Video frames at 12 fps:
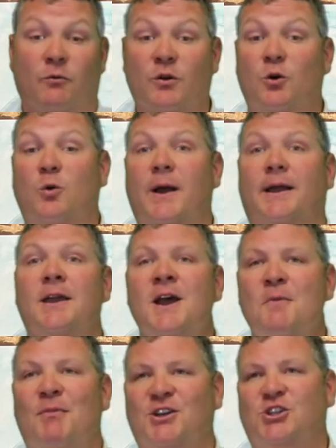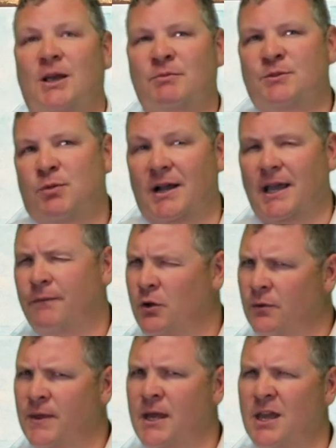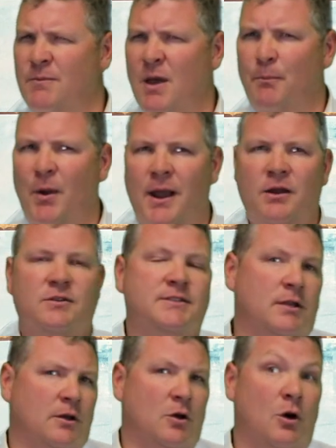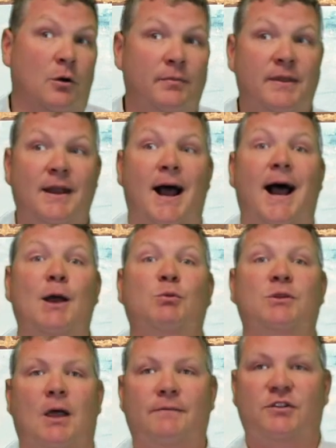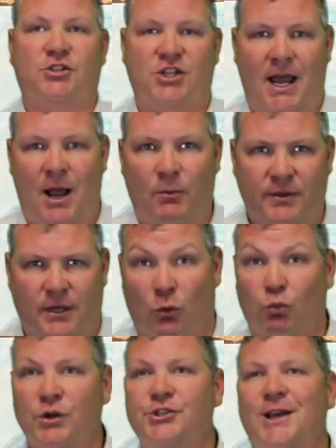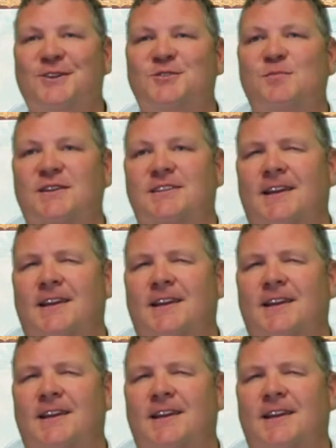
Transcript: Real quick, my shameless plug: if you're thinking about buying or selling a home, that I would love to chat with you. Reach out to me